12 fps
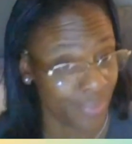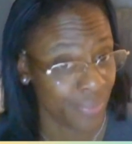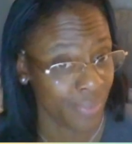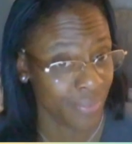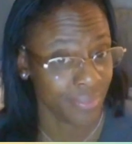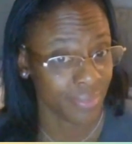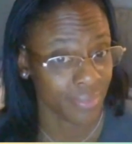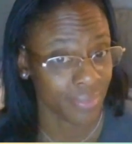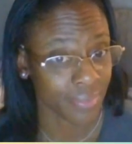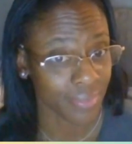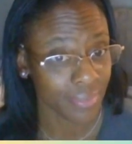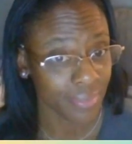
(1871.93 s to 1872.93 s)

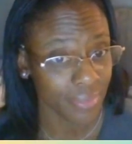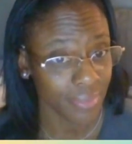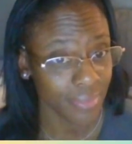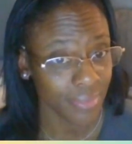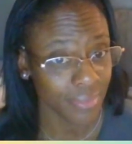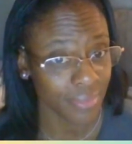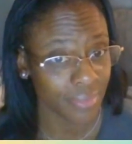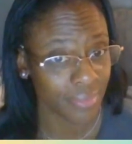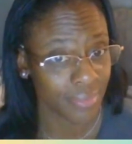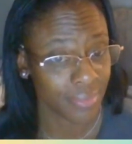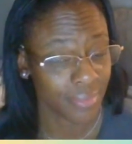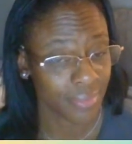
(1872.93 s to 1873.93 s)

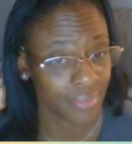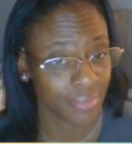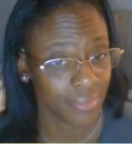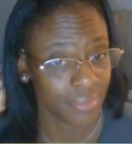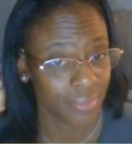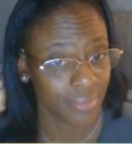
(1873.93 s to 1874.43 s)
Nobody speaks.